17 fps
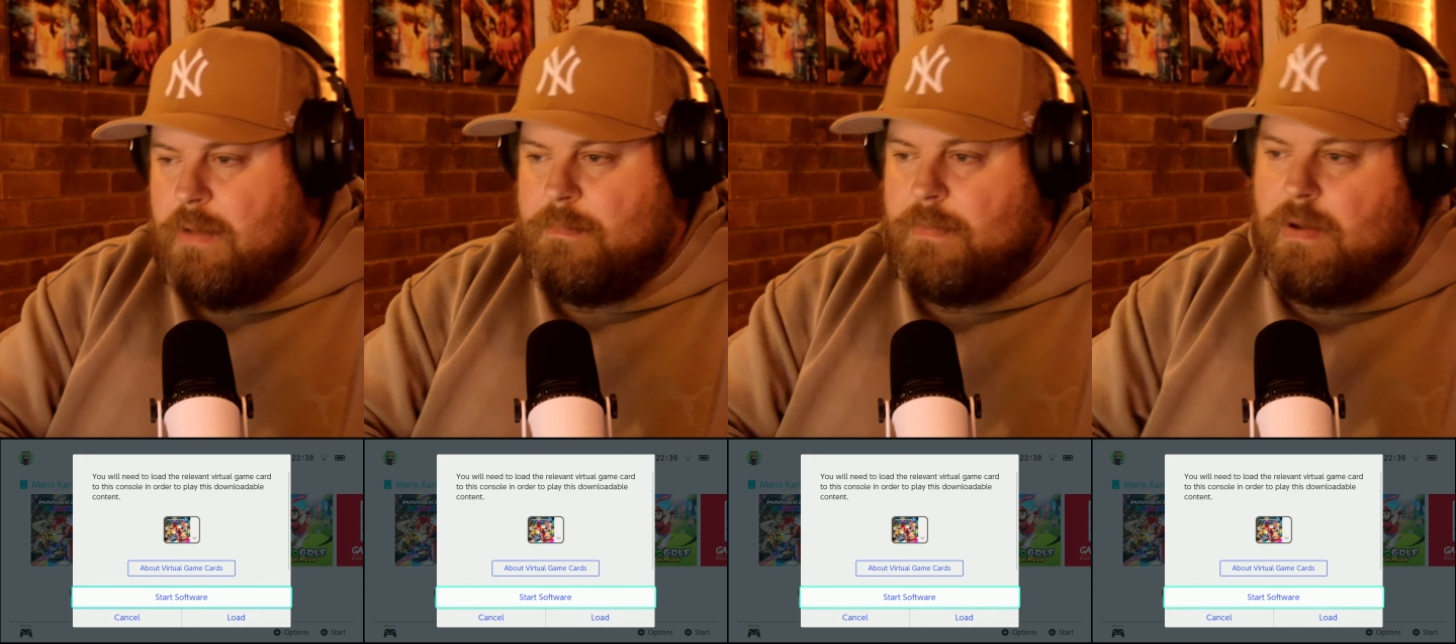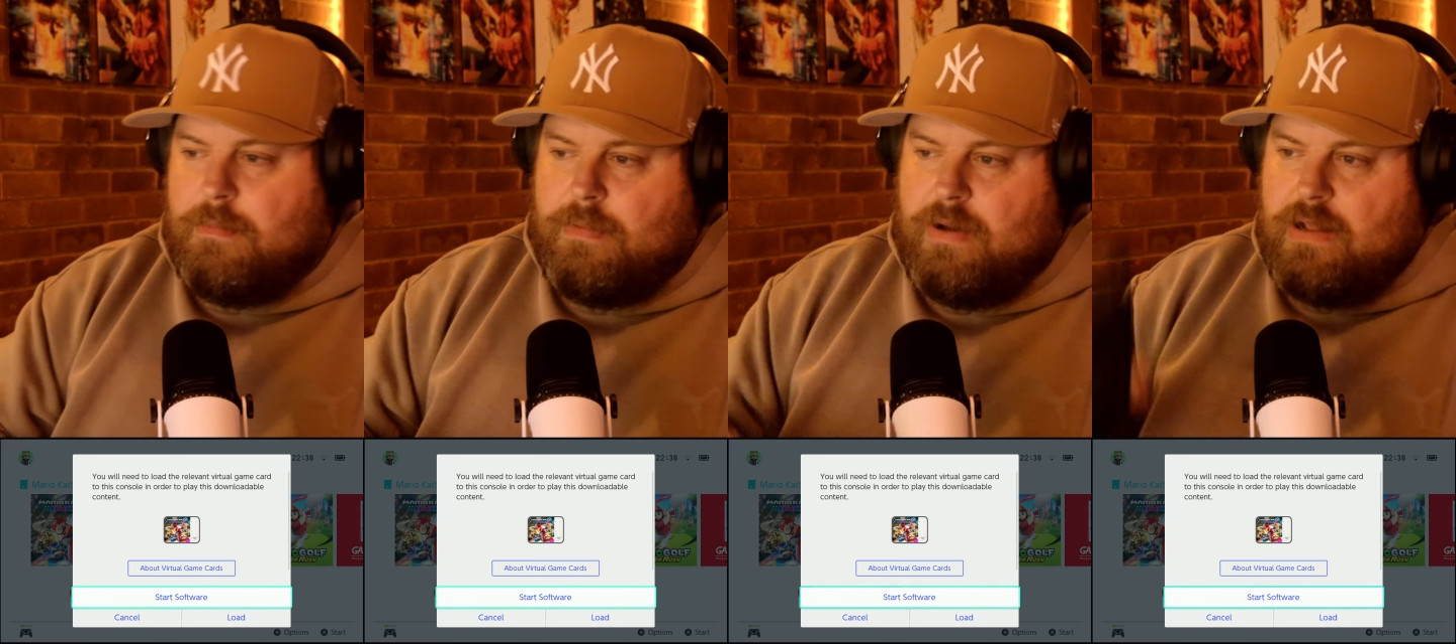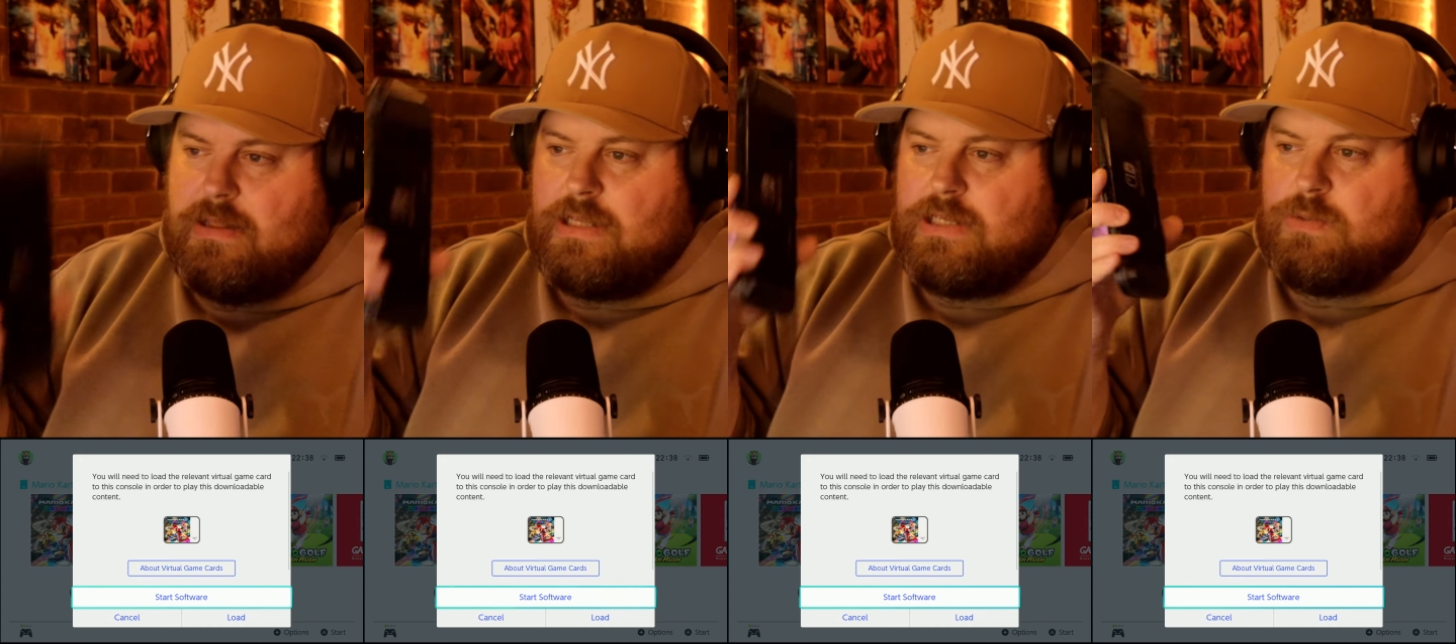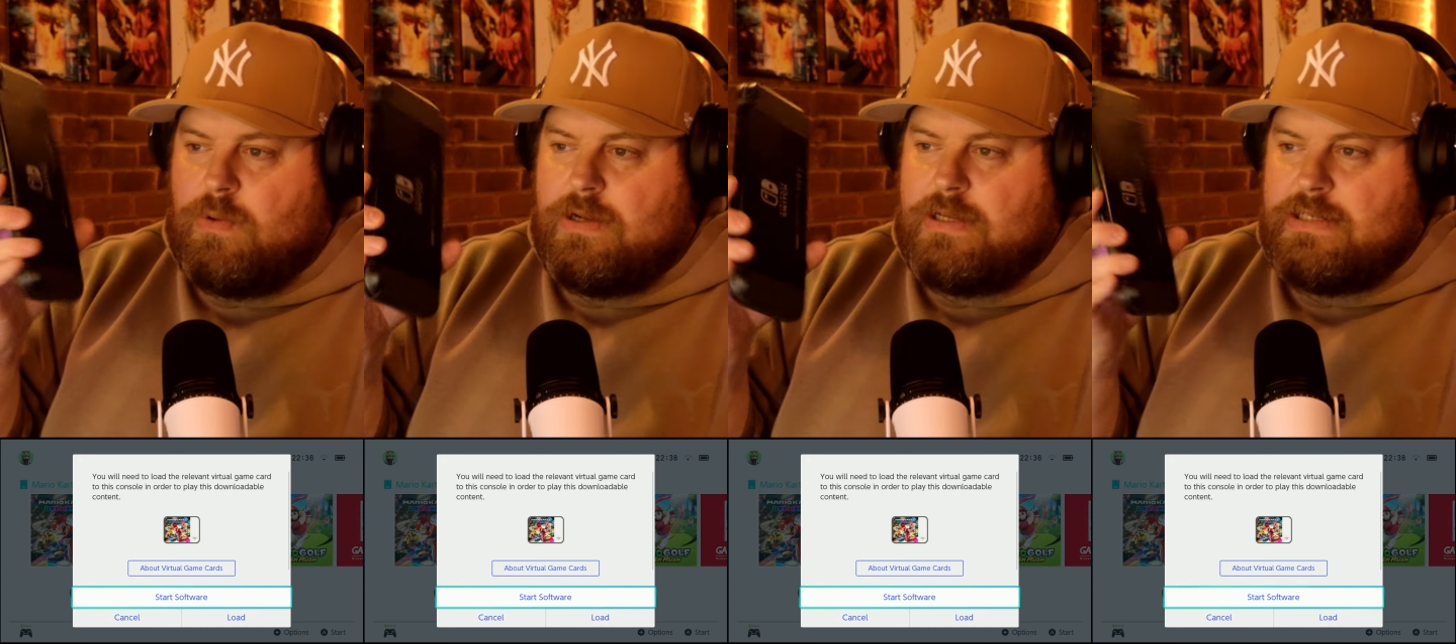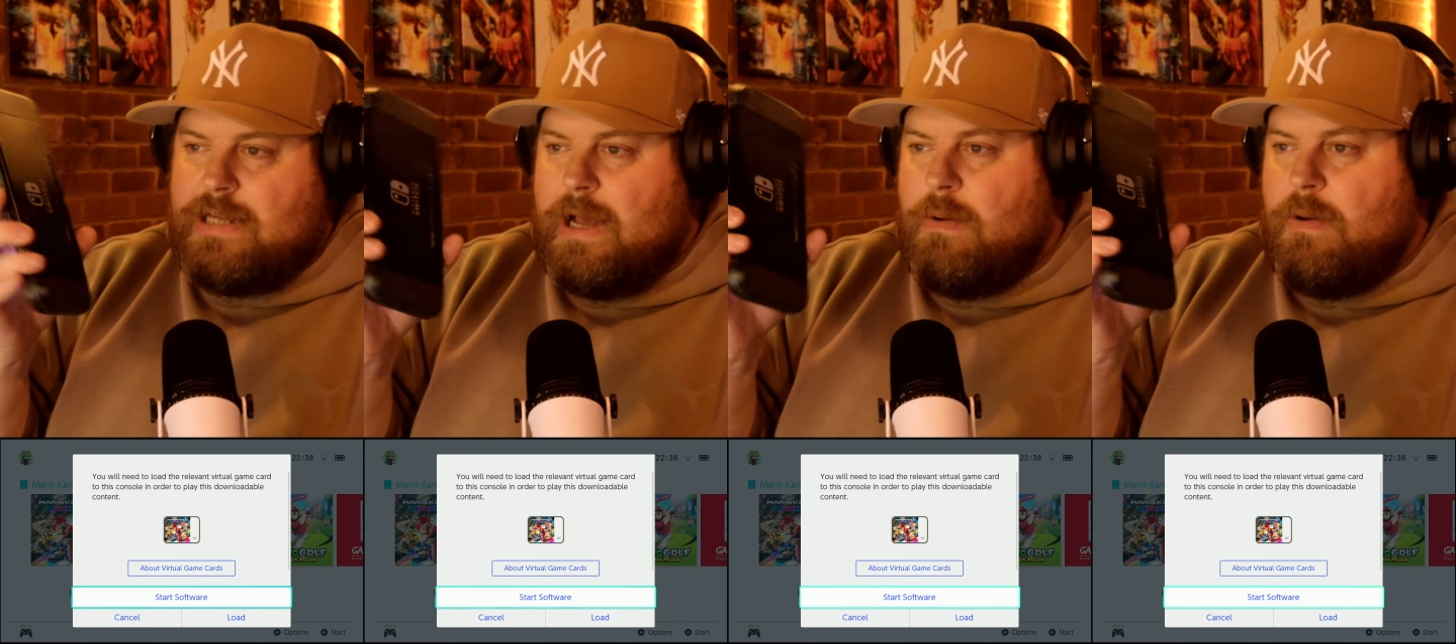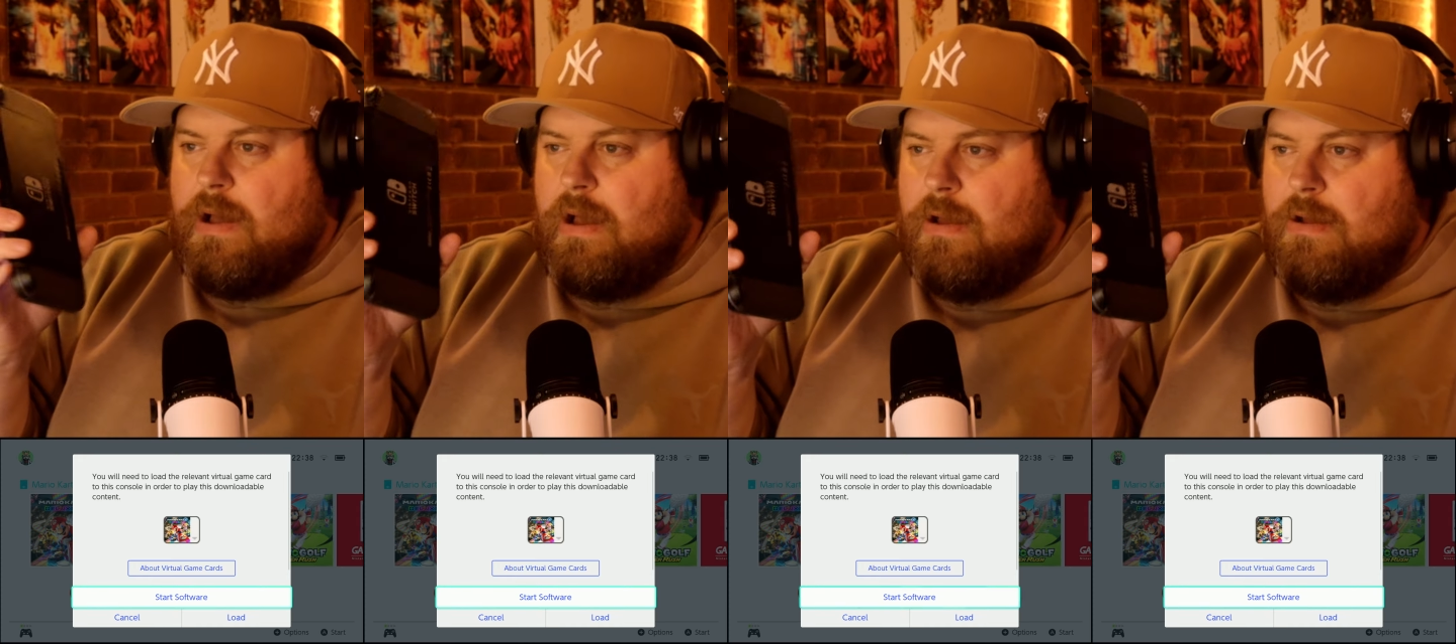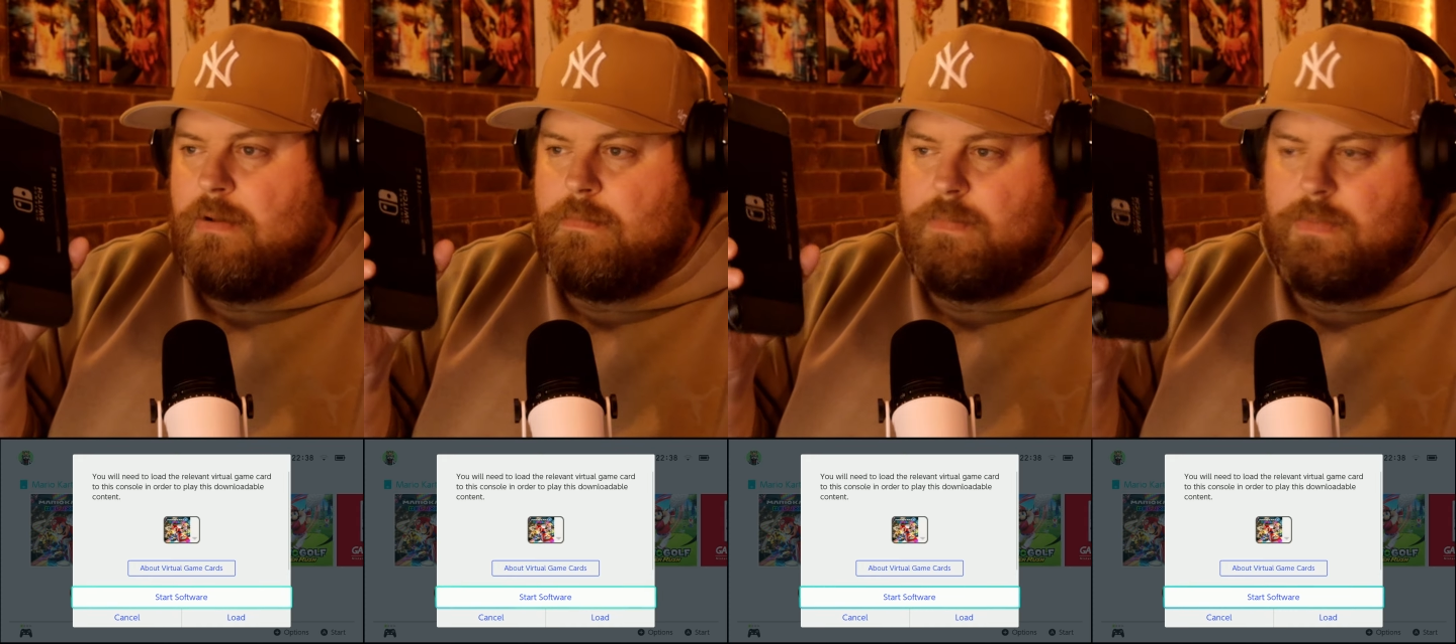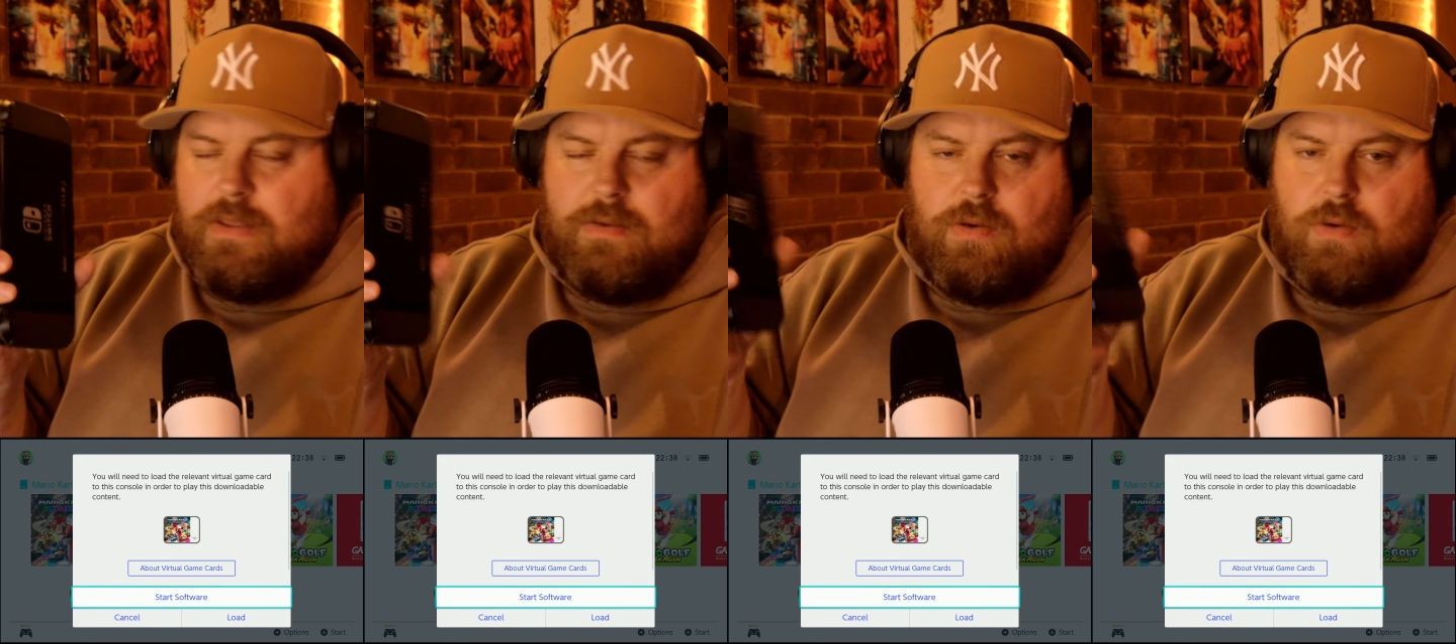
Bear in mind, this one is now at home,